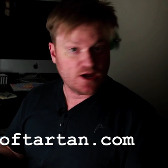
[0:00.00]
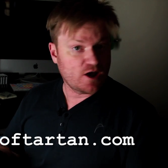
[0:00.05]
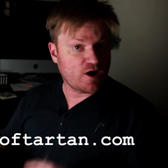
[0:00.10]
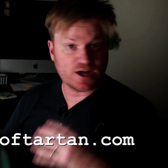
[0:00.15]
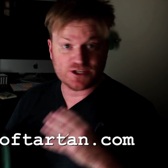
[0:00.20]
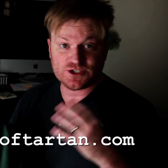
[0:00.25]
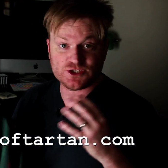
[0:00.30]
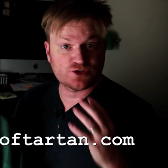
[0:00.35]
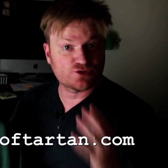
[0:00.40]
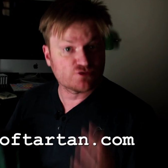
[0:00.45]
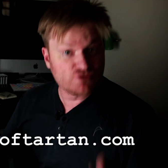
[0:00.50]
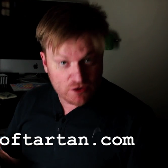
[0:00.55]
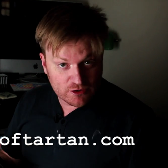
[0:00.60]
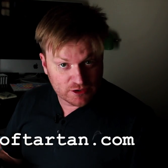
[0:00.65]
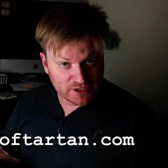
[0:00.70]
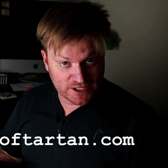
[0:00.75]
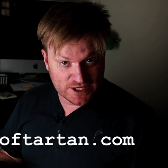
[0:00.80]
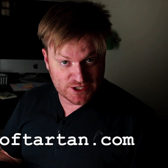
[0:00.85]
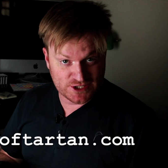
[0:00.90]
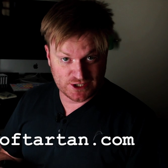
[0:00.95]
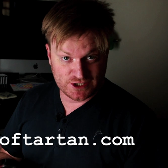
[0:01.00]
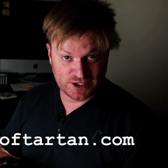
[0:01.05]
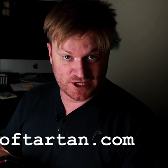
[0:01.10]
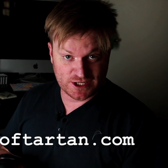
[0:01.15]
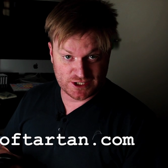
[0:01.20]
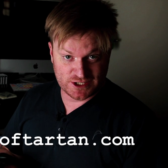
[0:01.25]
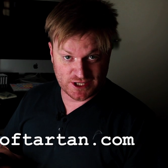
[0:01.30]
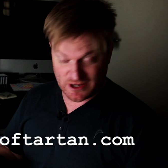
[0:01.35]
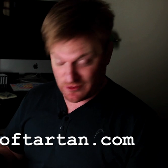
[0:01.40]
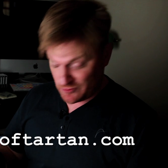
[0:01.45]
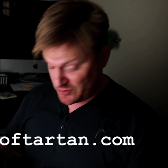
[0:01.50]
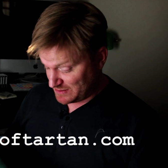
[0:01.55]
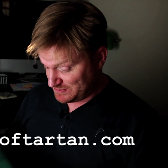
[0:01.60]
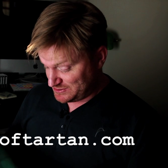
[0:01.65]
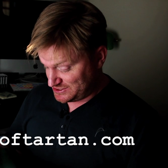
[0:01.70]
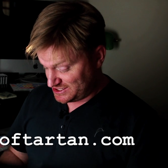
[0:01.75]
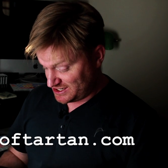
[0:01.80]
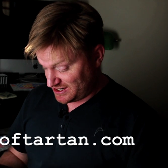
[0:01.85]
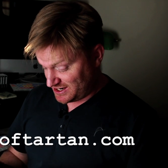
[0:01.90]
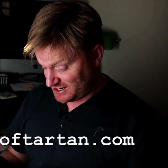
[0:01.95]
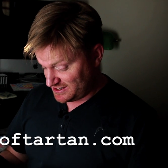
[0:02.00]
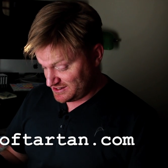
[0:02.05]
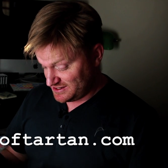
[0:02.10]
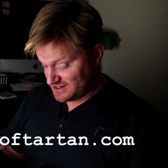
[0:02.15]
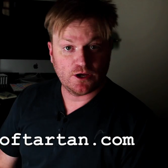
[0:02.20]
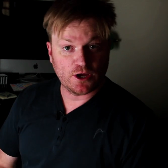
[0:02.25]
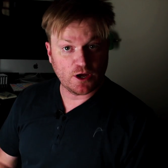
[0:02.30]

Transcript: I strongly suggest their website.